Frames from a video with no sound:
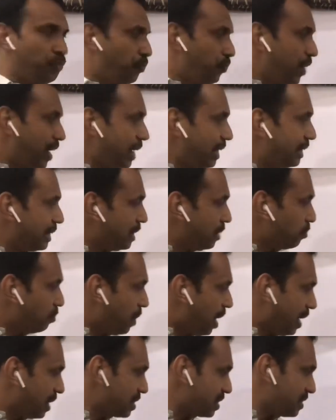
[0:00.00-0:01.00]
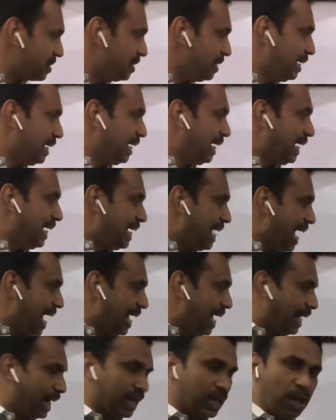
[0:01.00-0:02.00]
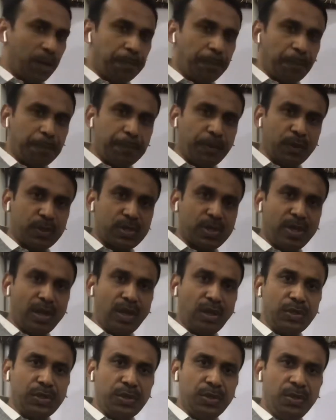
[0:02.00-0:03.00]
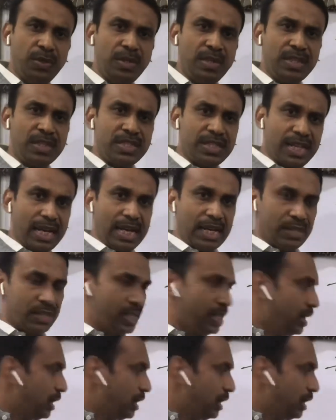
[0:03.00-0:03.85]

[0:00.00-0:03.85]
Weight mass directly proportional to charge.